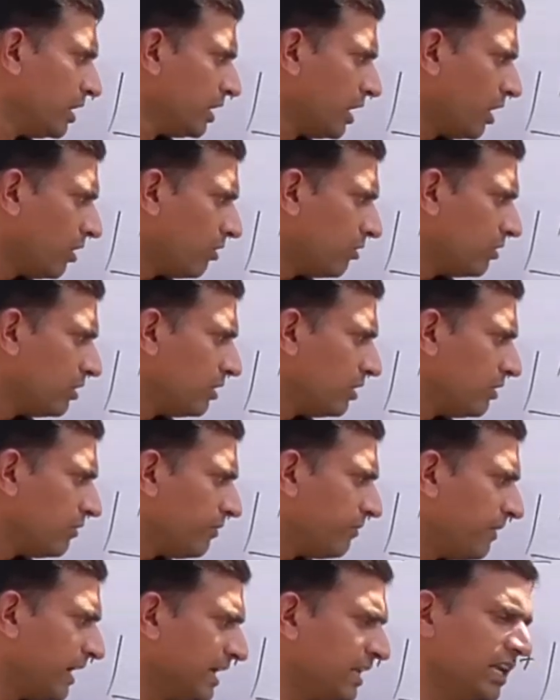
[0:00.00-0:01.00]
Now
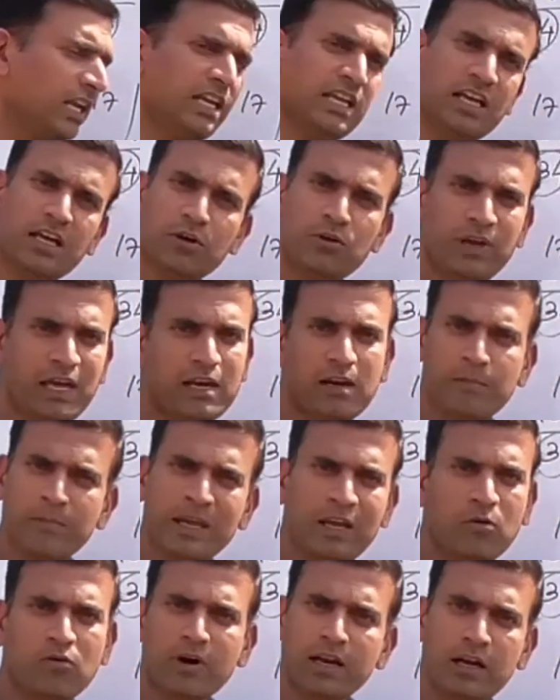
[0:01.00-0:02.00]
finally here we are
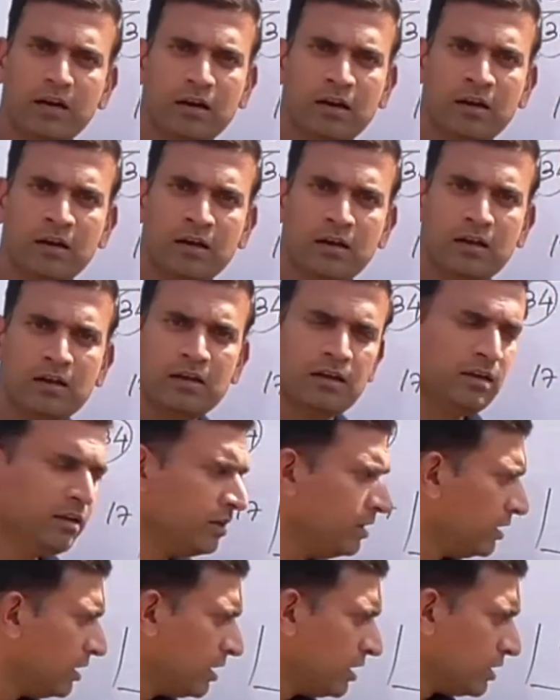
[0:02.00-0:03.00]
having 1.
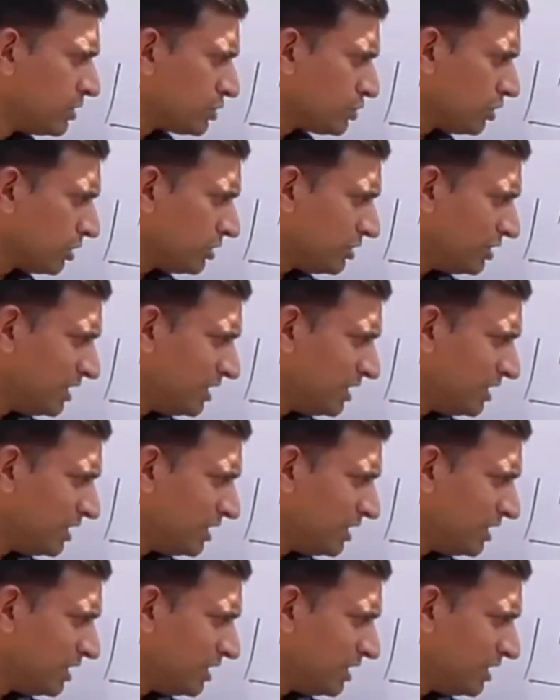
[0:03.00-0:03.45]
So